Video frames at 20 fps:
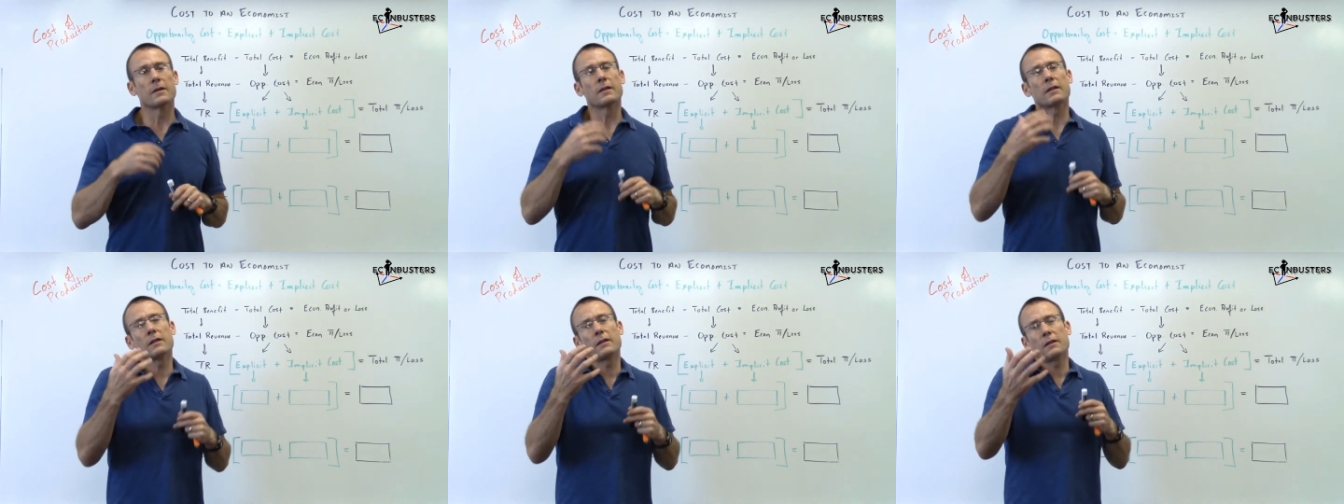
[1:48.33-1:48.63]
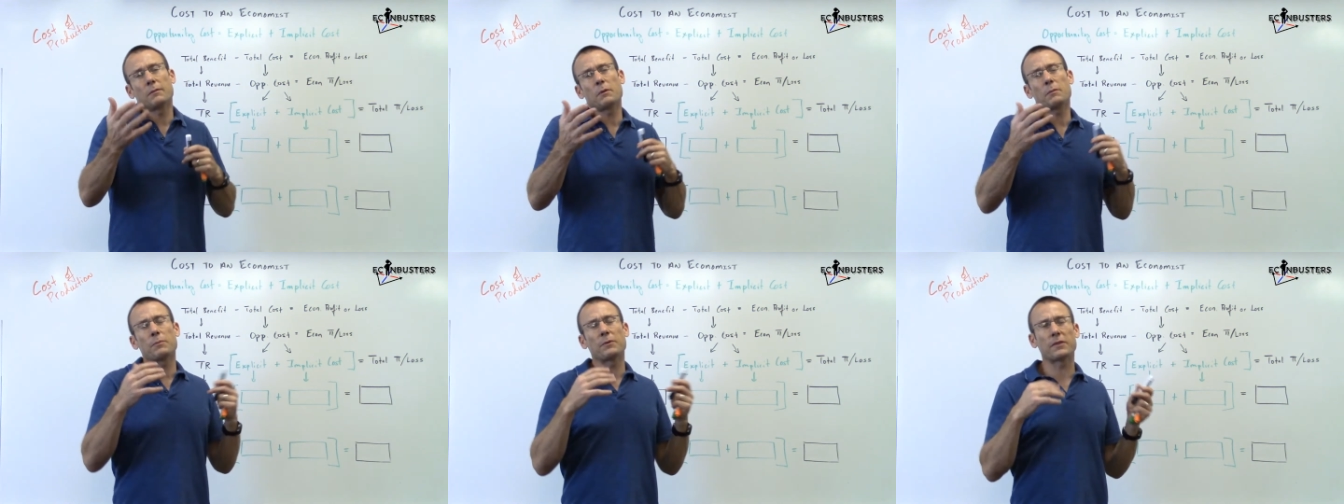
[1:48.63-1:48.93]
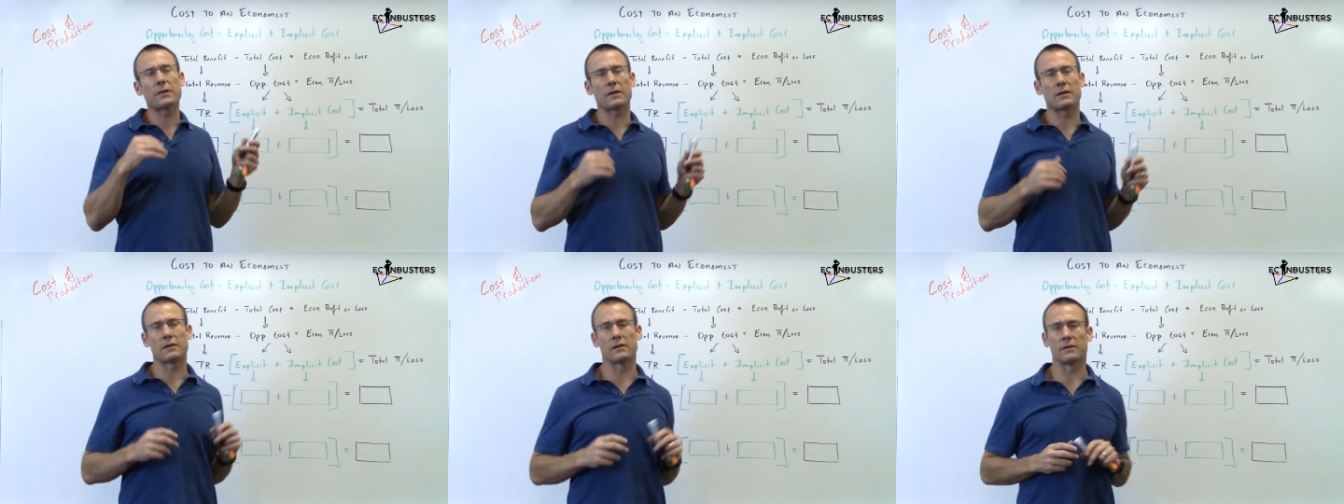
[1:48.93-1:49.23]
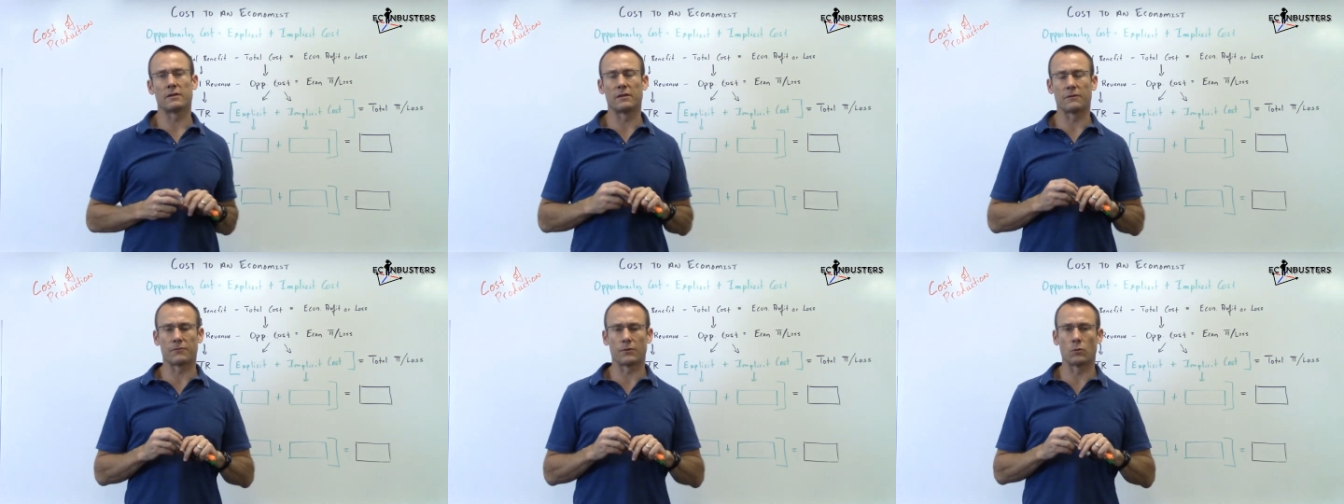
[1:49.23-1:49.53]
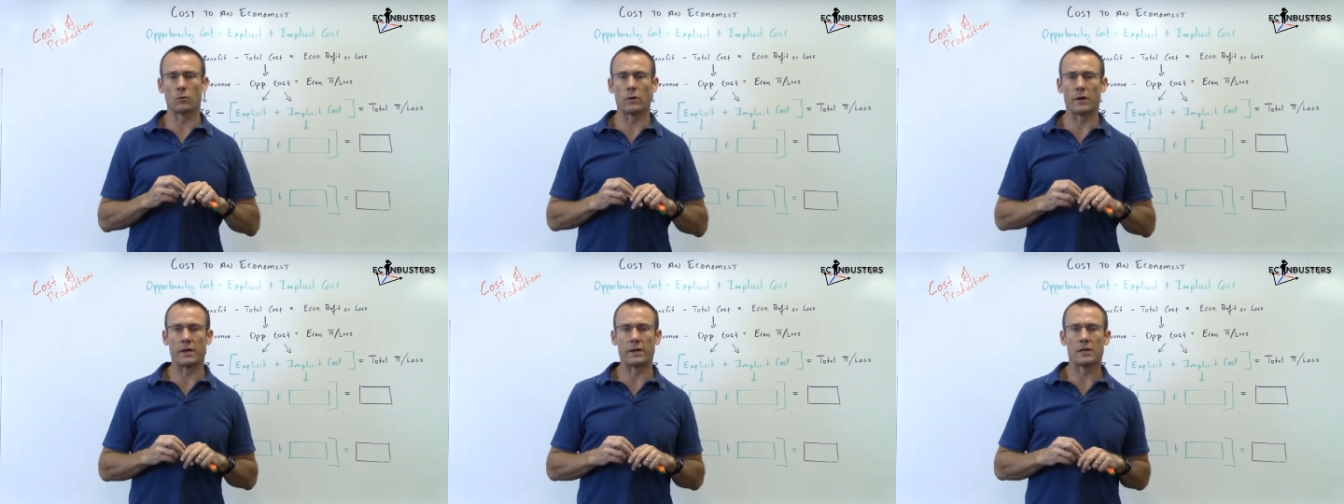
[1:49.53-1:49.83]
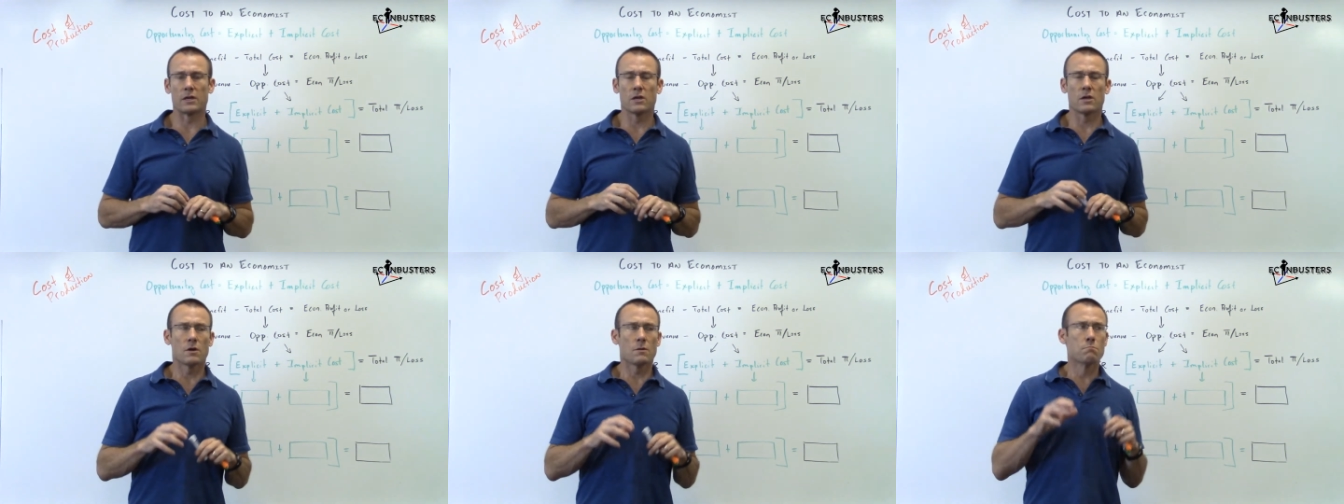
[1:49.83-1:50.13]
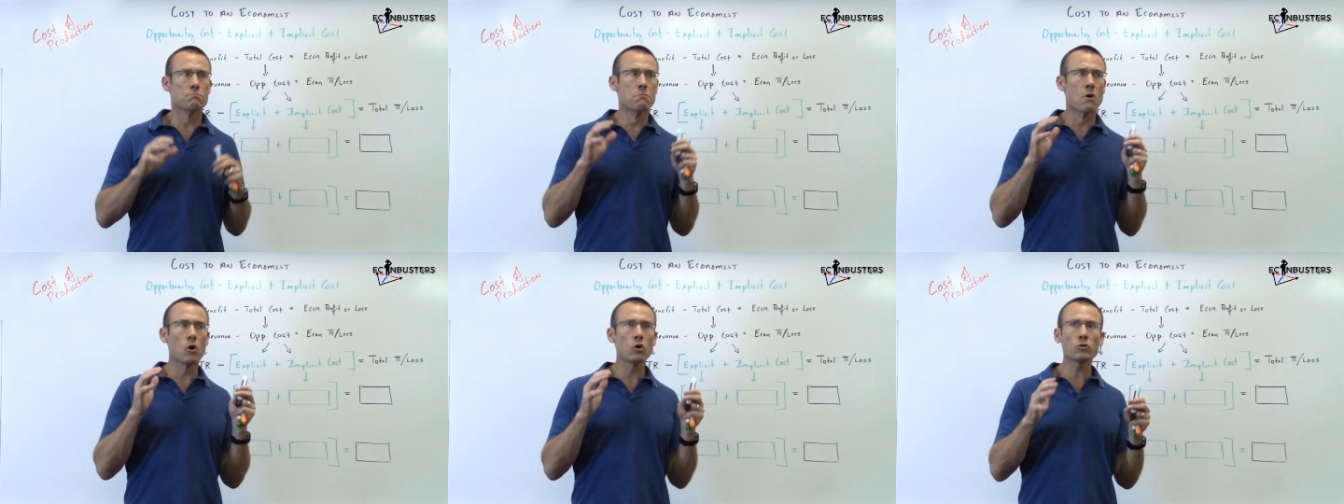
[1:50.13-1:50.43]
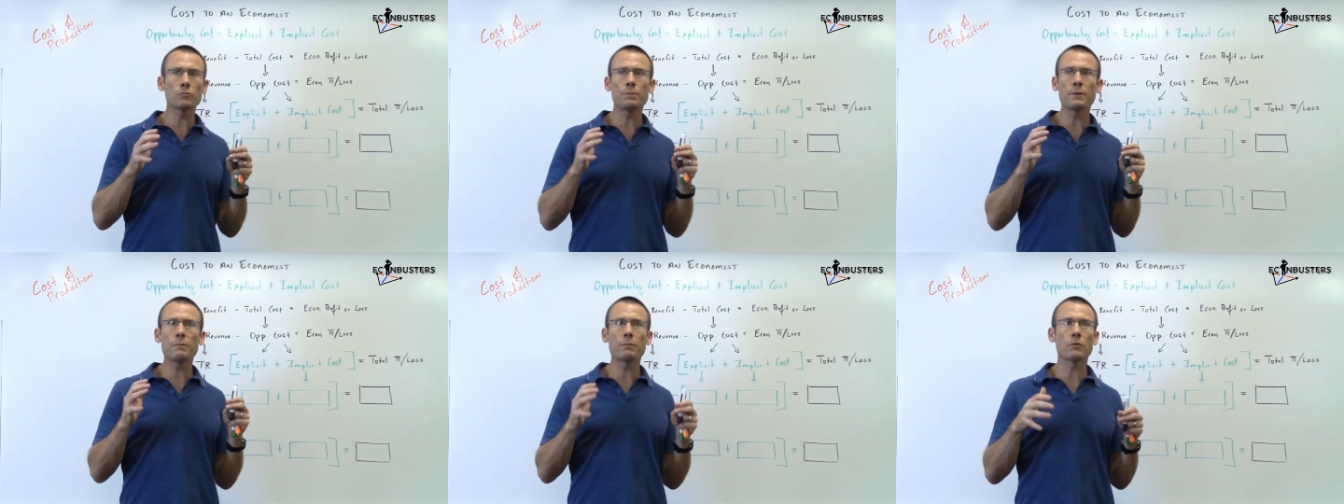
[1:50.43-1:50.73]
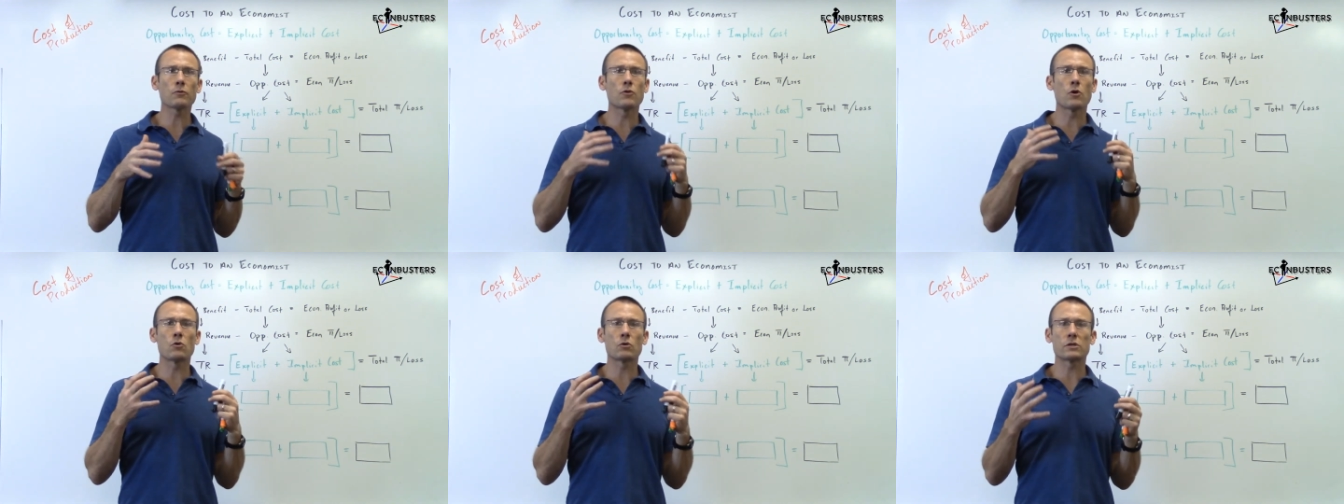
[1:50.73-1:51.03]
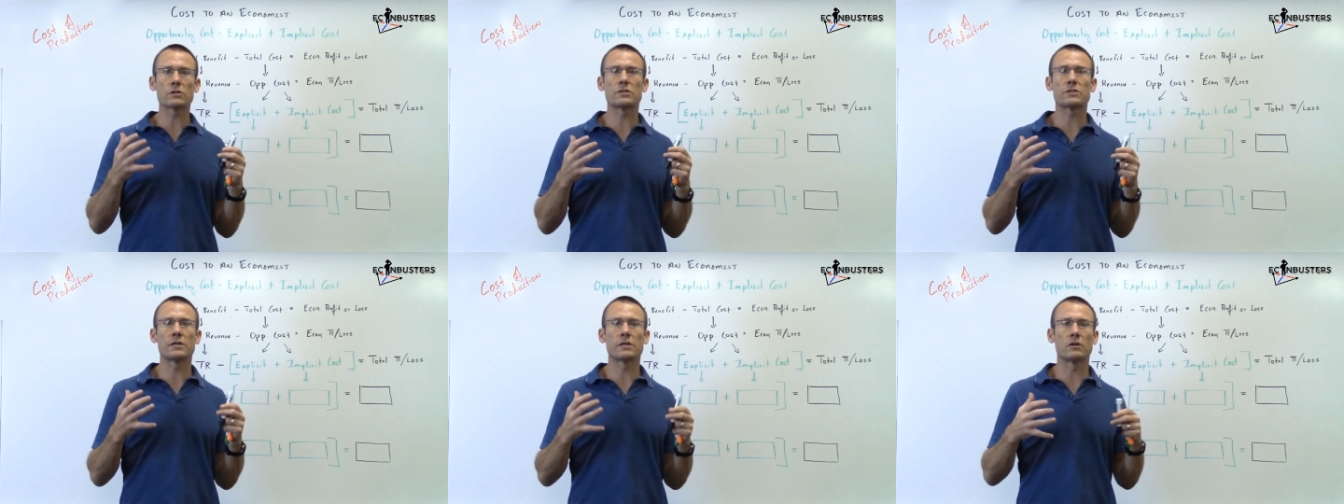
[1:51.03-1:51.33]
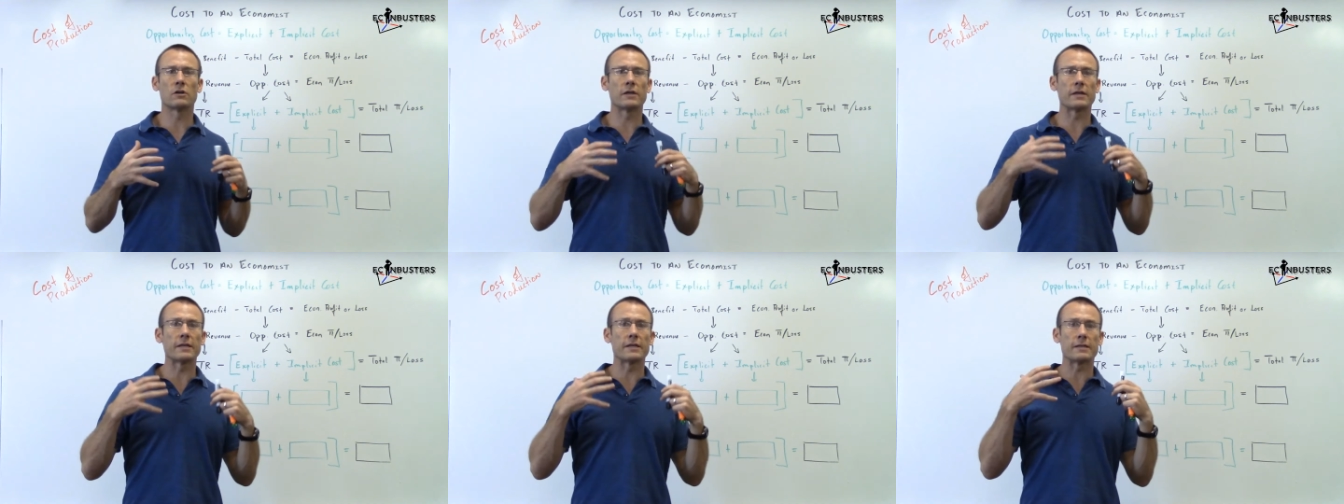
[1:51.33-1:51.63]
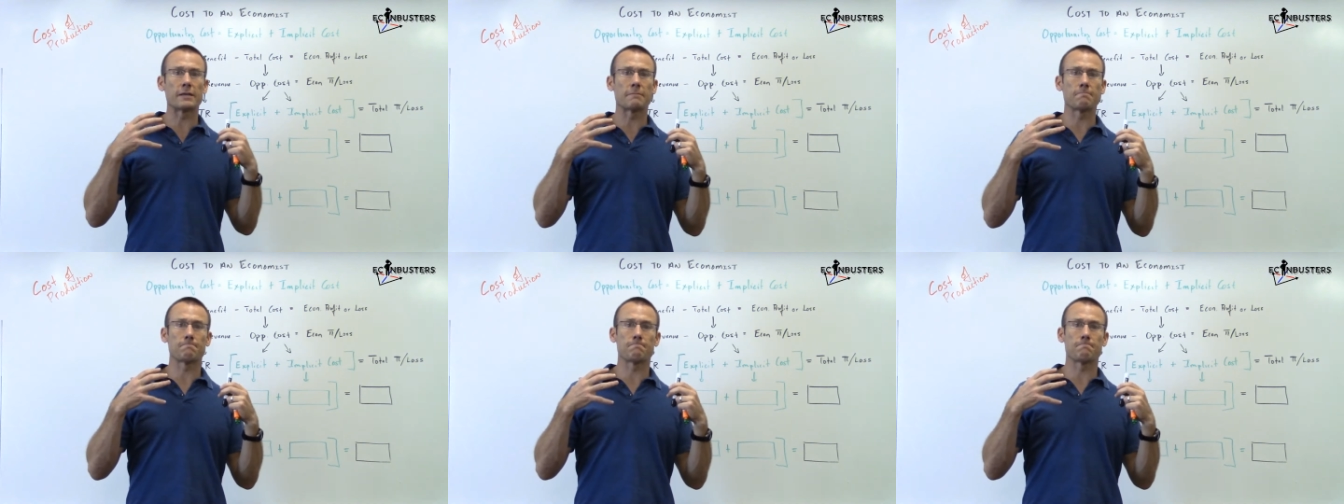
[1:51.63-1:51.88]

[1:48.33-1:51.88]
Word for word: Let, let me put that in a different way. Most people don't consider it